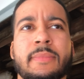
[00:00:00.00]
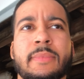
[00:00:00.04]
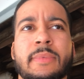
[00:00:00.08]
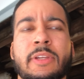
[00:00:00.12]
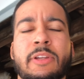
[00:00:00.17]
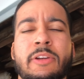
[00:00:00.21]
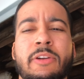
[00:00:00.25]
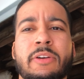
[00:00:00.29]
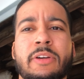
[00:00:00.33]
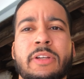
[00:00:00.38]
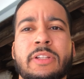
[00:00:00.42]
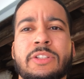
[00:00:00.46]

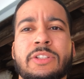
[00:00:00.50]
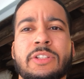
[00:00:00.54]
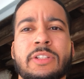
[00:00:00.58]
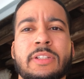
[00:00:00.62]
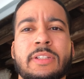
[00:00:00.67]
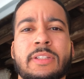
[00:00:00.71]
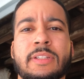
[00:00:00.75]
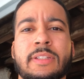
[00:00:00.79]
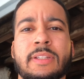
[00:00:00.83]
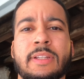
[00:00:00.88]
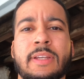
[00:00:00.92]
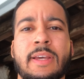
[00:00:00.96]

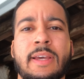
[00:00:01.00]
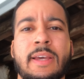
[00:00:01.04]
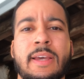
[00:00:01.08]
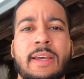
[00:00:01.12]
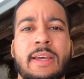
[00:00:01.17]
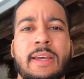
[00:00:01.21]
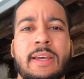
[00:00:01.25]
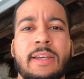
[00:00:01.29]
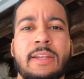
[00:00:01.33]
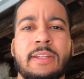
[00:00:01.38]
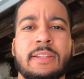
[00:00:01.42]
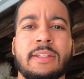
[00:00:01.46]
it's
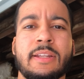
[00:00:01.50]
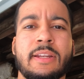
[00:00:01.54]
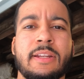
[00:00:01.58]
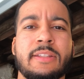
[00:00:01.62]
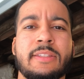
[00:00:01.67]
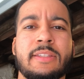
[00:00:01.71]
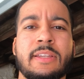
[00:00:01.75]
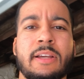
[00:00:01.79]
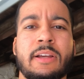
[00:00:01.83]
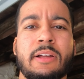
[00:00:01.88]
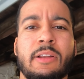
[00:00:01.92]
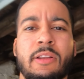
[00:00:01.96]
gonna
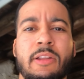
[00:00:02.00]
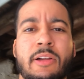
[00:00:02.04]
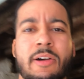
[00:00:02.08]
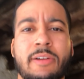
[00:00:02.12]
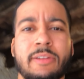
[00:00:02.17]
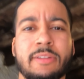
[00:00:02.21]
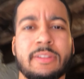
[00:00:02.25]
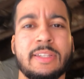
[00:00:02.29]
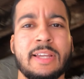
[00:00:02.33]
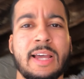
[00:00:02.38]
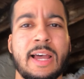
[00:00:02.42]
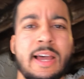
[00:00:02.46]
take a
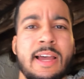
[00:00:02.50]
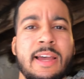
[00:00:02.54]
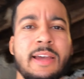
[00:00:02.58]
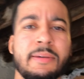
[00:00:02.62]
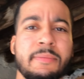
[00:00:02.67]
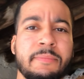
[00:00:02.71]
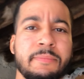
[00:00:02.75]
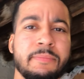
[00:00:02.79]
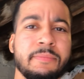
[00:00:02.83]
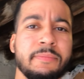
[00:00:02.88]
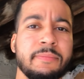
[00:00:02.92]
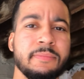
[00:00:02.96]
long
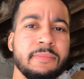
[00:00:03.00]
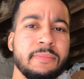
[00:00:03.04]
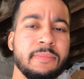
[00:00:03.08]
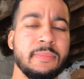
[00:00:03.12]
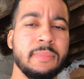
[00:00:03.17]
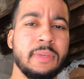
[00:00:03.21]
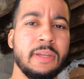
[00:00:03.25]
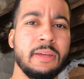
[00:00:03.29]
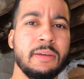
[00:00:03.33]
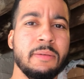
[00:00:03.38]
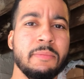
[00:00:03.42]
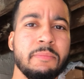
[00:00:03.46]
time,
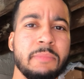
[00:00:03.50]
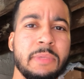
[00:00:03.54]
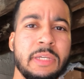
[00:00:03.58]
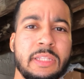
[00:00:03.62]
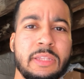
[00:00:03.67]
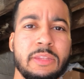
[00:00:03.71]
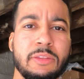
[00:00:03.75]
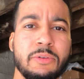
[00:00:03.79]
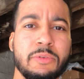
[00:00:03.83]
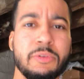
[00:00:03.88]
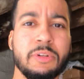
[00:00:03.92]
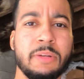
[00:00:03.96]

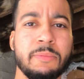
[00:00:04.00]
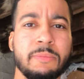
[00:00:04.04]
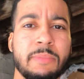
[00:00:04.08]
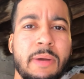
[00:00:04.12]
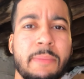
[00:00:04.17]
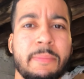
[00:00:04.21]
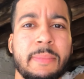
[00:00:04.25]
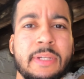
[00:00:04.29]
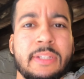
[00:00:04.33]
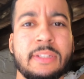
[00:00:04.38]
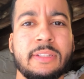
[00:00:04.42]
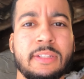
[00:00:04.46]
me doing it
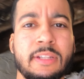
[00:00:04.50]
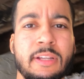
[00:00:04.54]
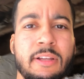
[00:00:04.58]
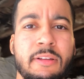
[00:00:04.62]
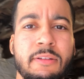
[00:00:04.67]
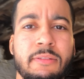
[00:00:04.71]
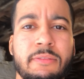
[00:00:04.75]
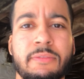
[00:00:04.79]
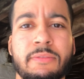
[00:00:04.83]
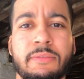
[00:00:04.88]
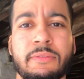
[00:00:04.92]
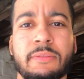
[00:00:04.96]
by
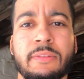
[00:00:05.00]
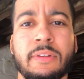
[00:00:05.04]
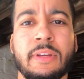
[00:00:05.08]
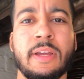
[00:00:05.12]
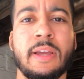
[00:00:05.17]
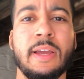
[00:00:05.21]
myself,